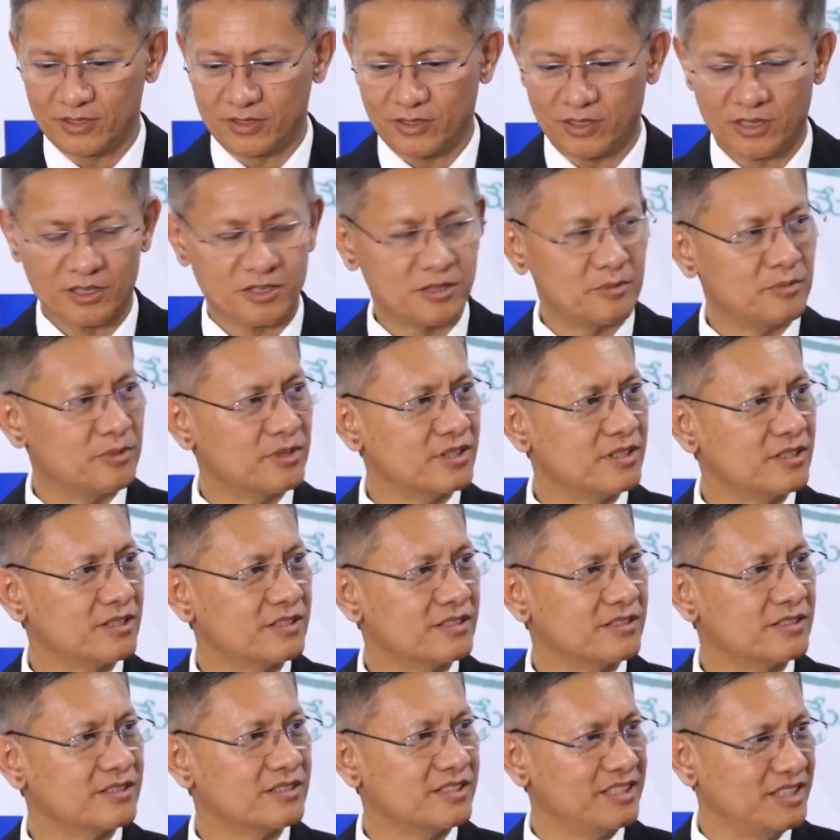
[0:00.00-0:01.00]
Honorable
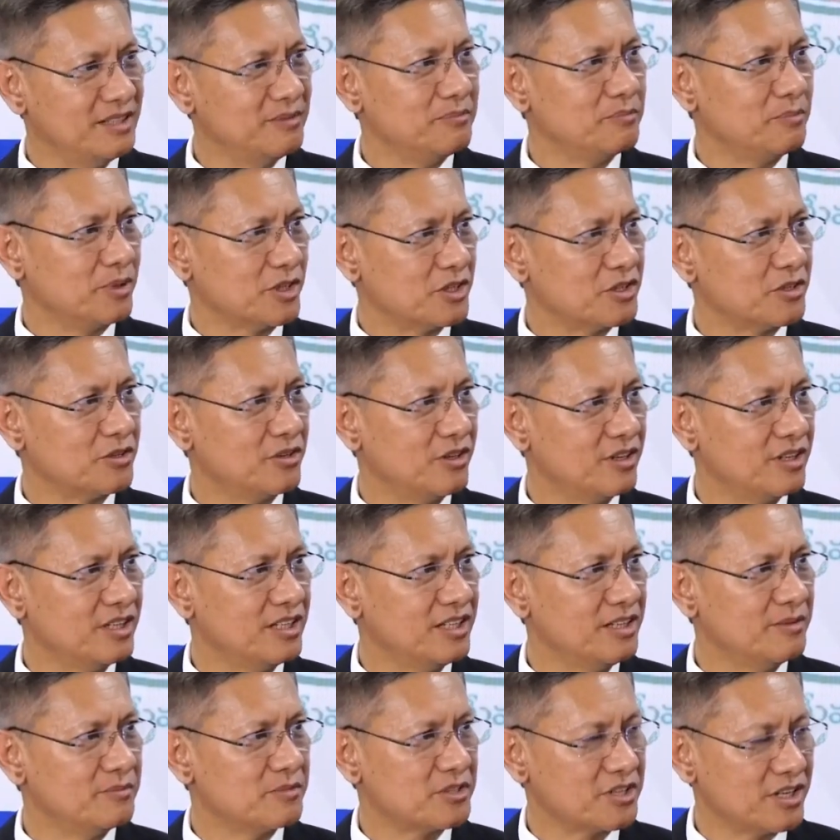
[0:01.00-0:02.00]
CM
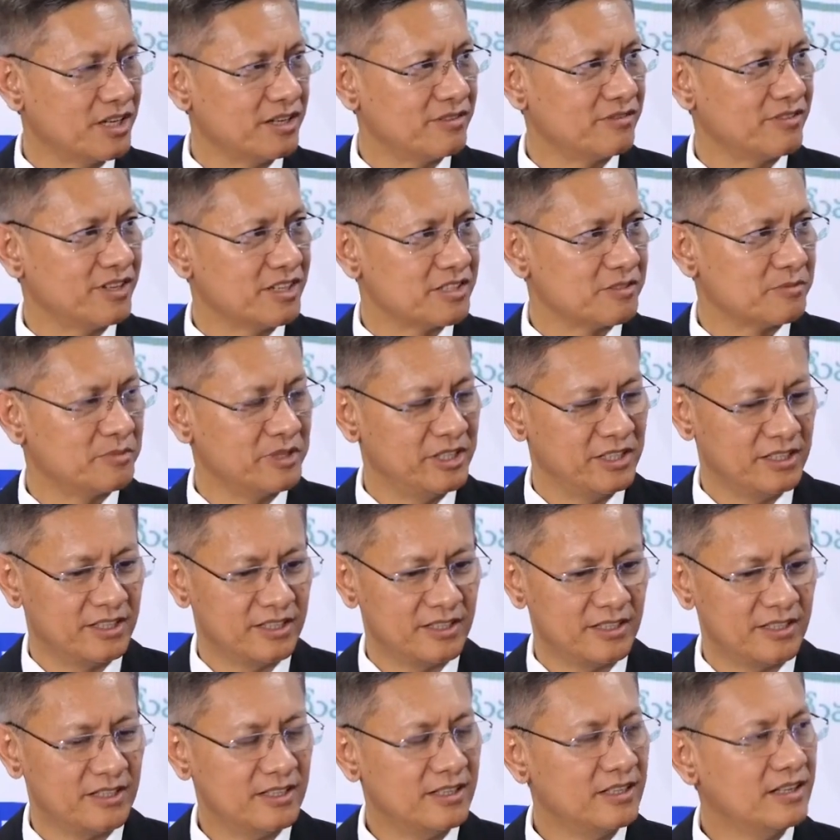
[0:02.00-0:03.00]
particularly himself has been